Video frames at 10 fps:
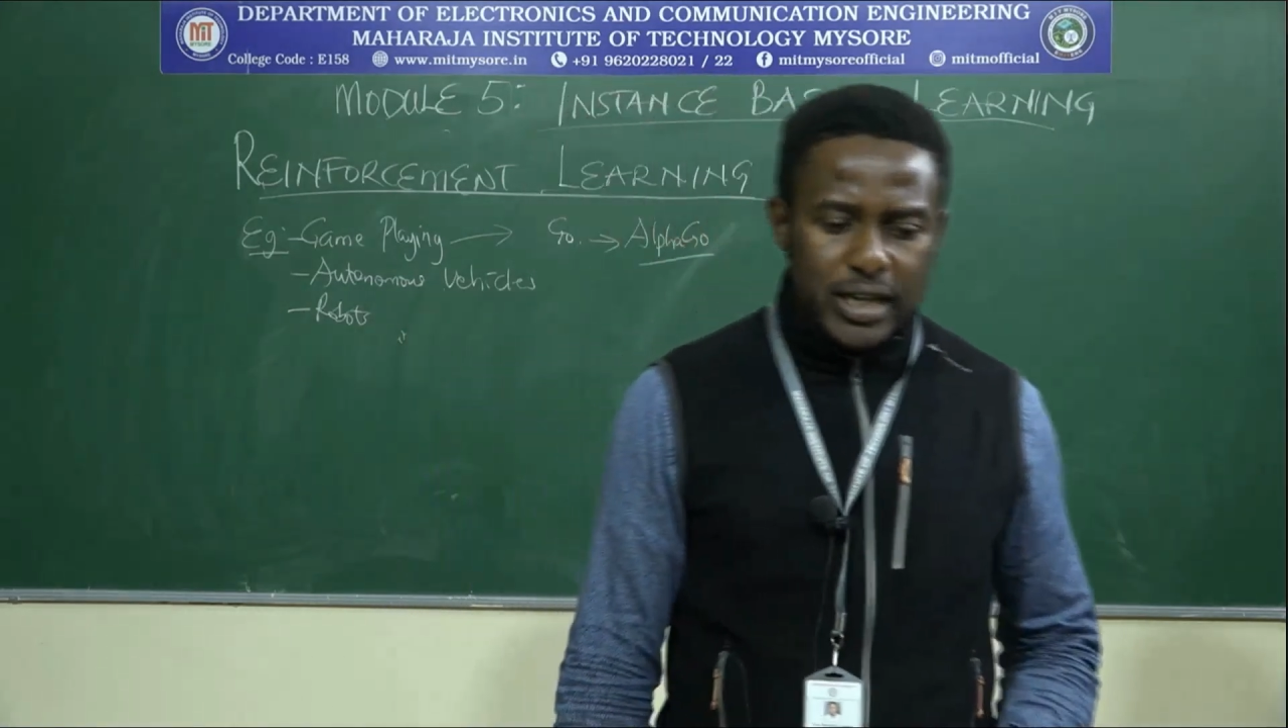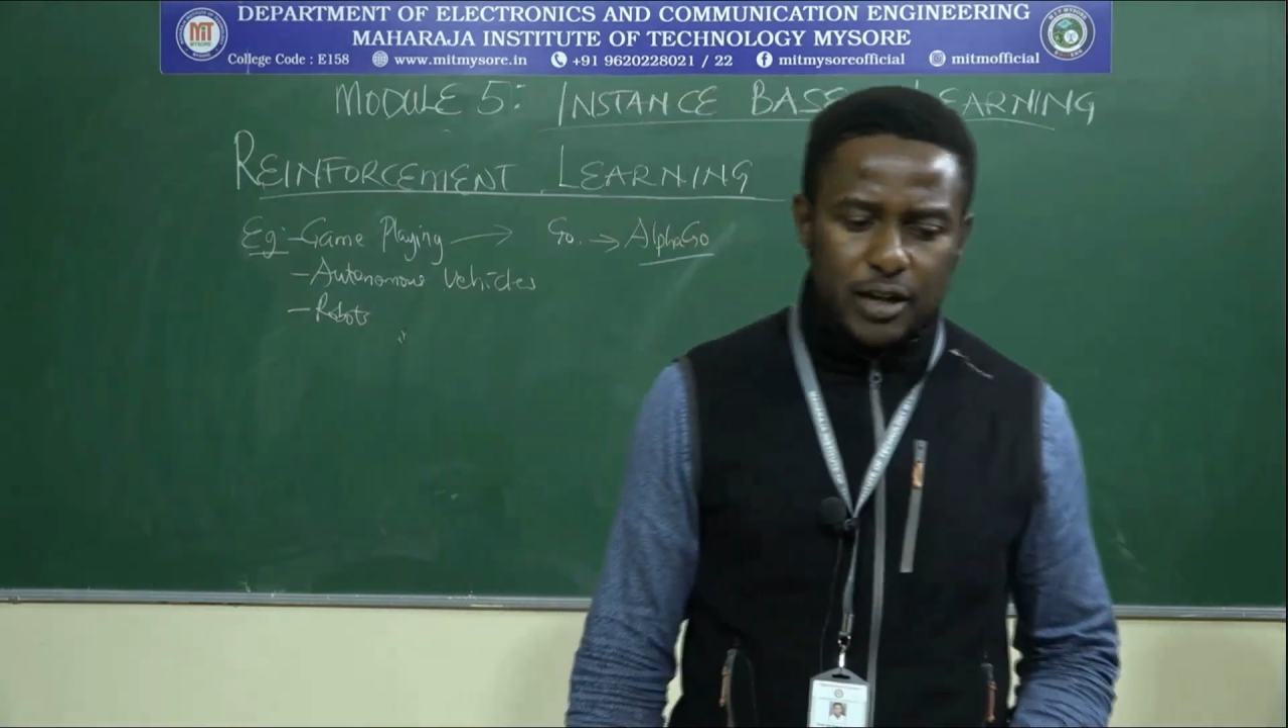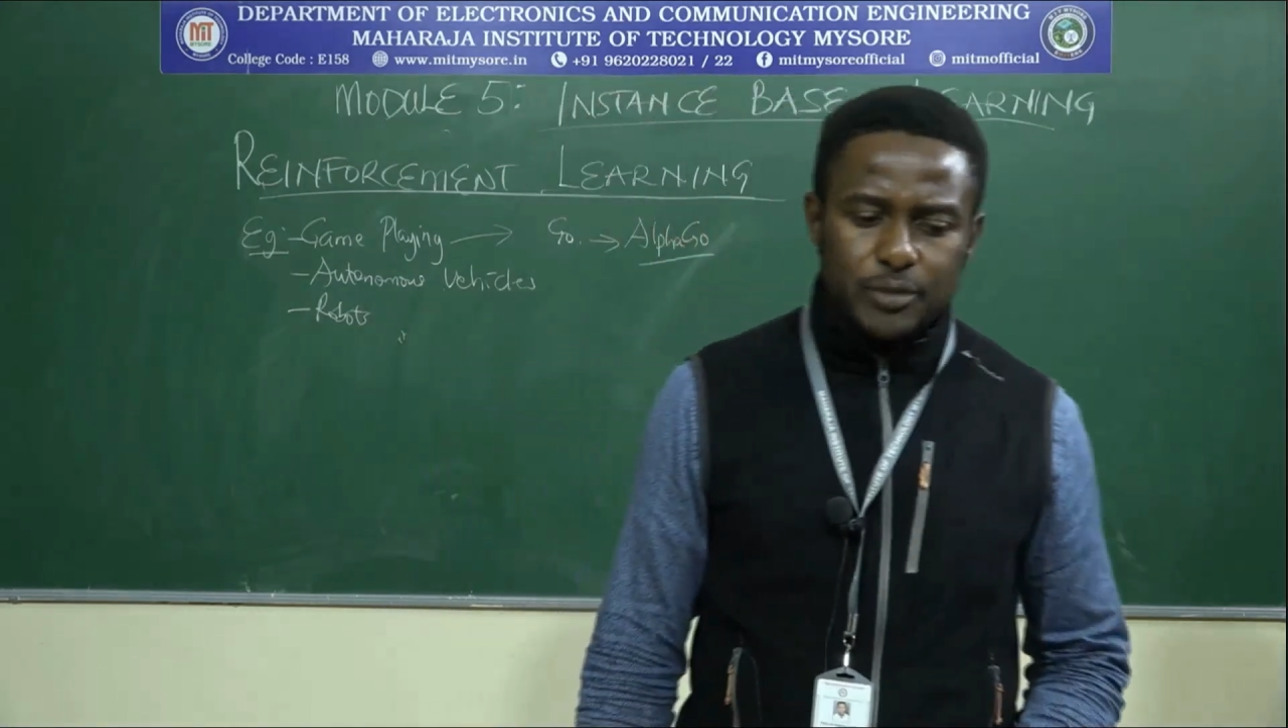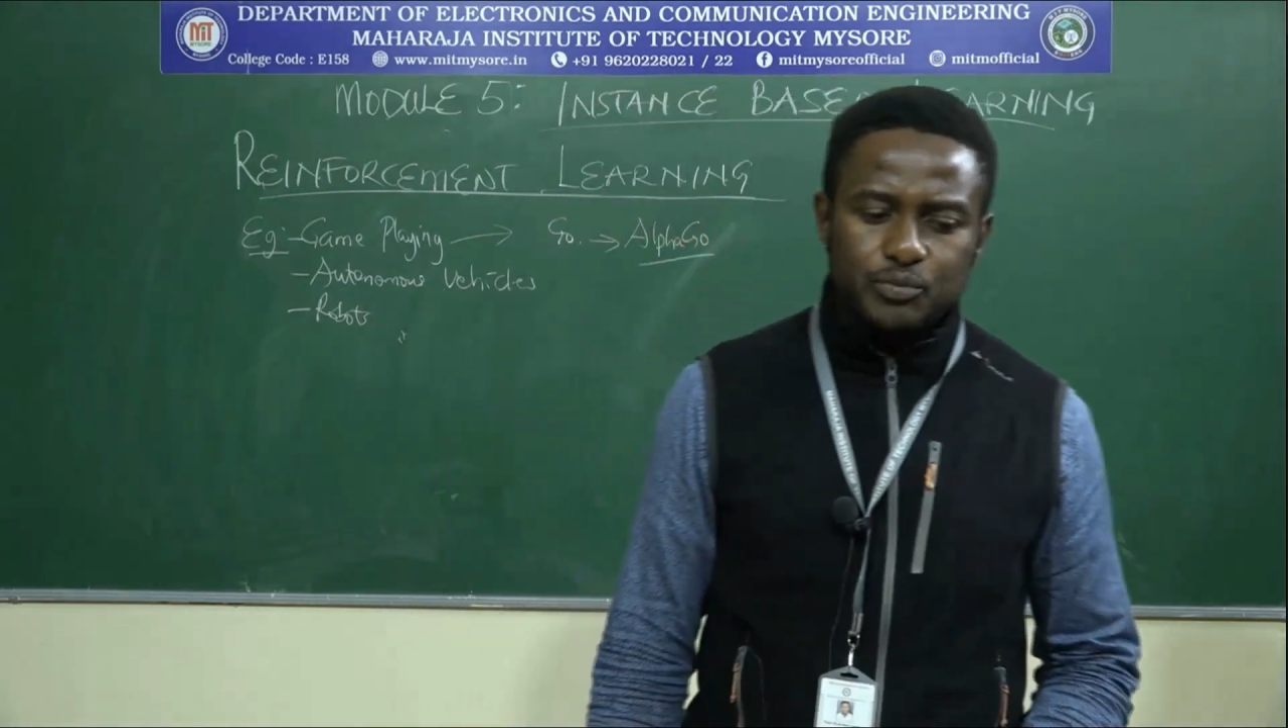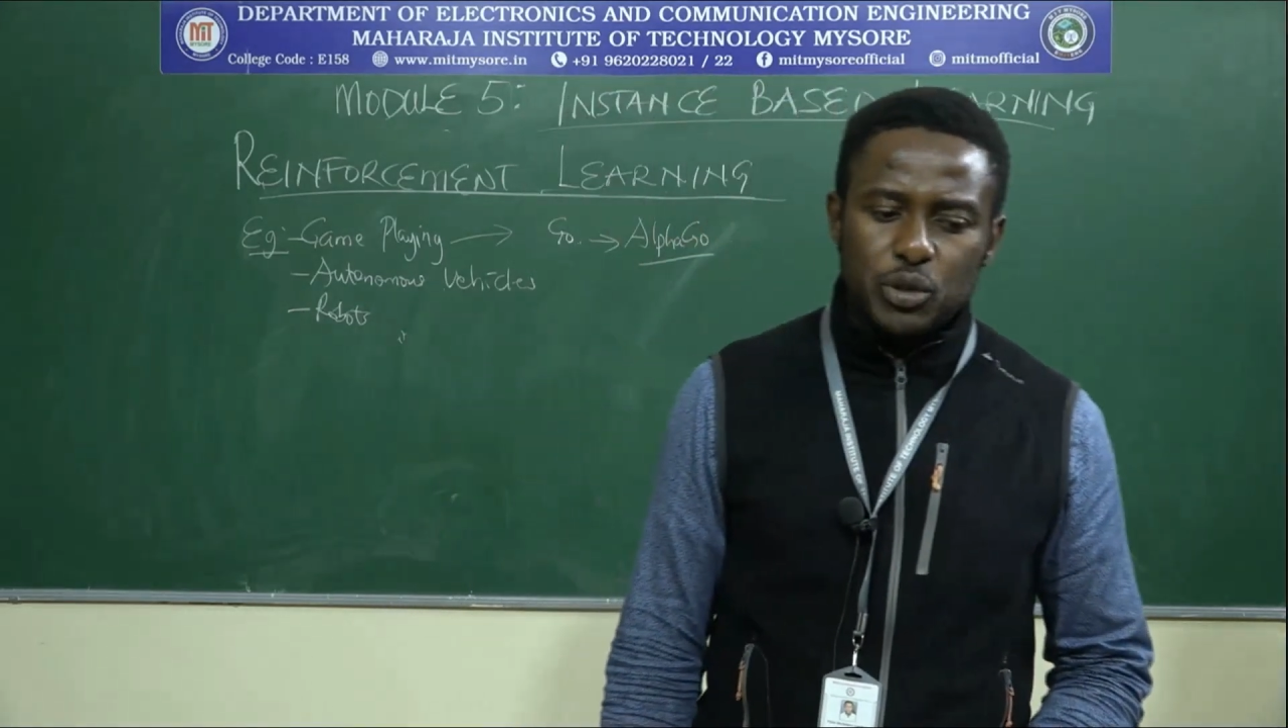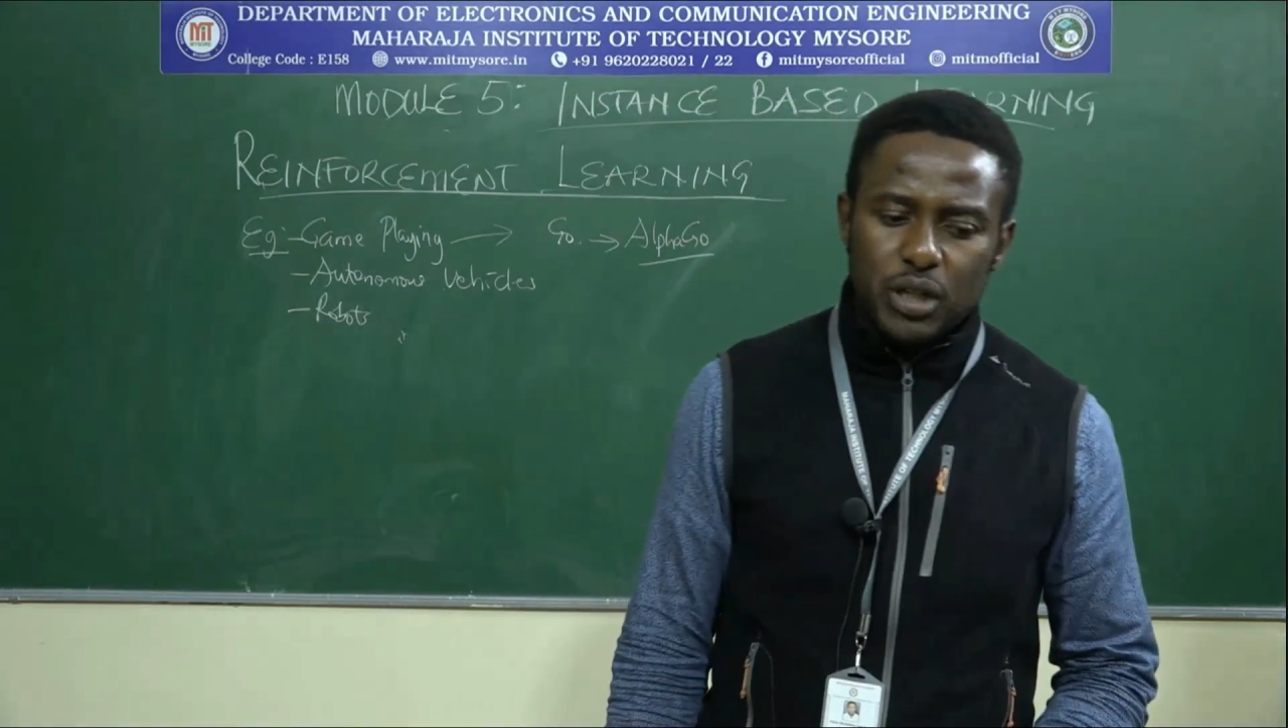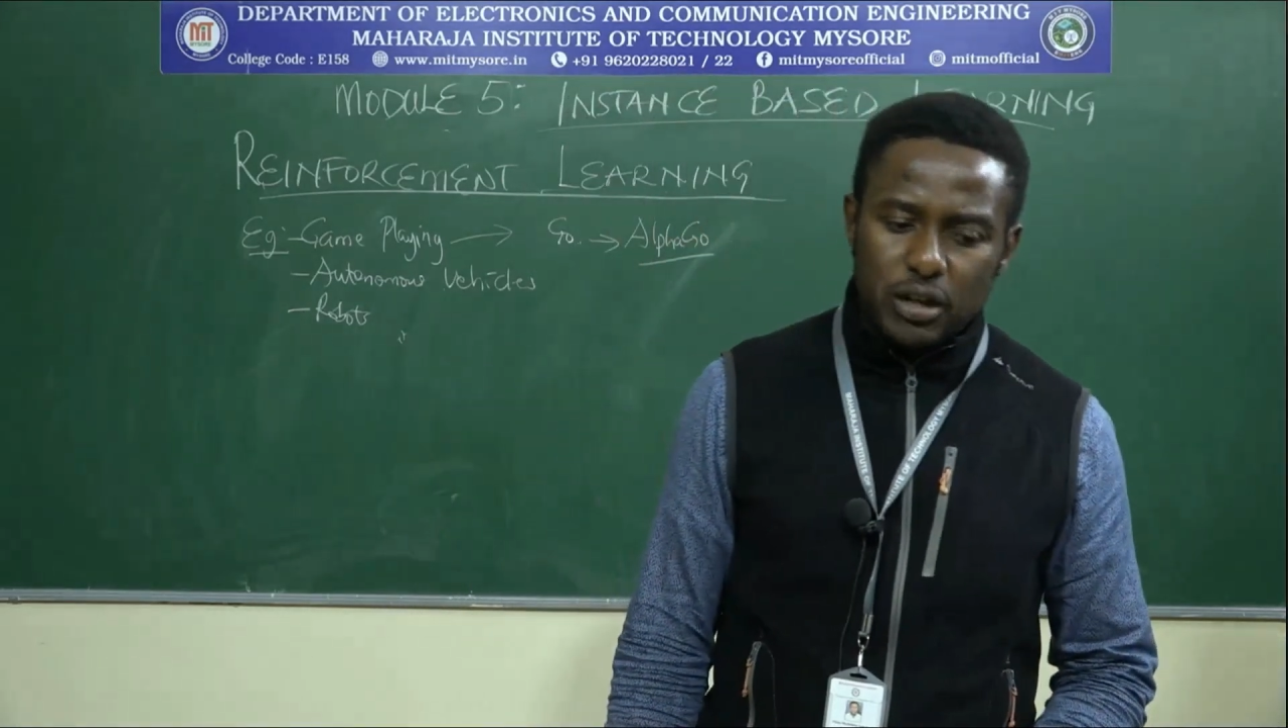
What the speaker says: Now,